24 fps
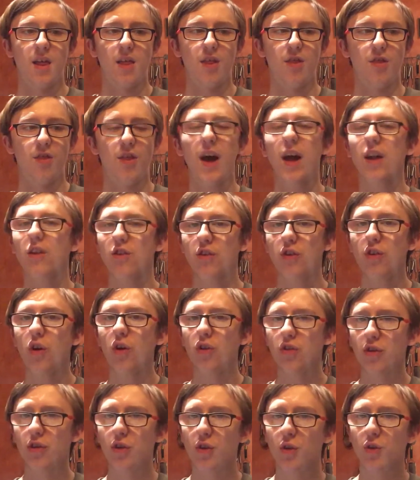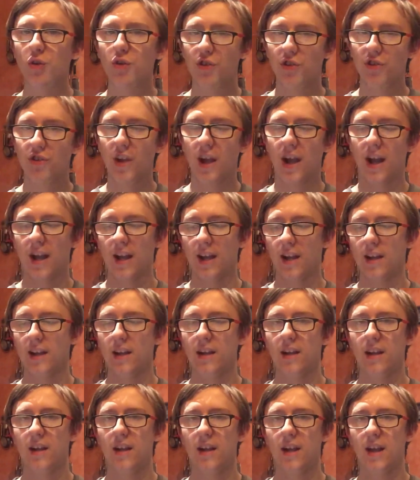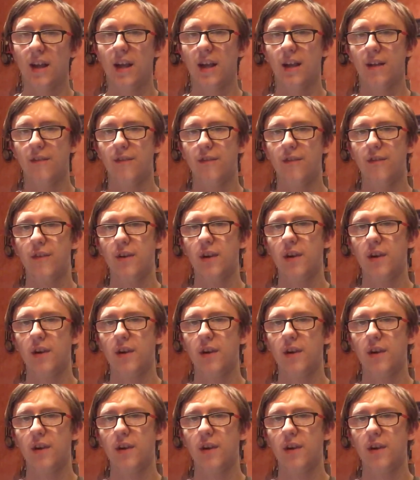That's not a good sign if